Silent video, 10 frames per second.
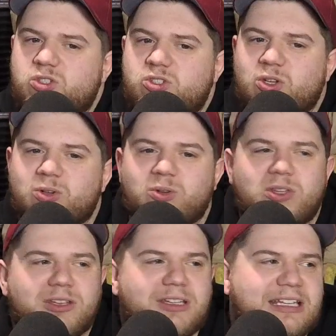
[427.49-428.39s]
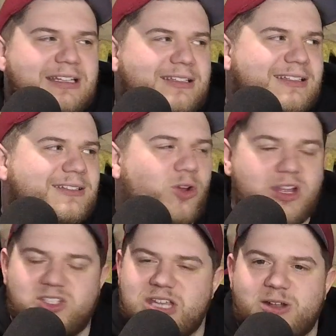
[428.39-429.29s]
so good.
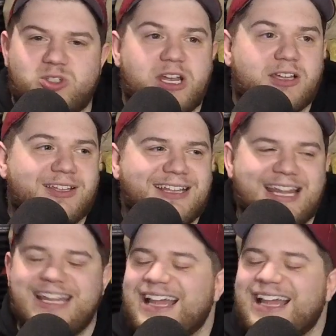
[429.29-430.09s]
Great it really soundtrack. was. It actually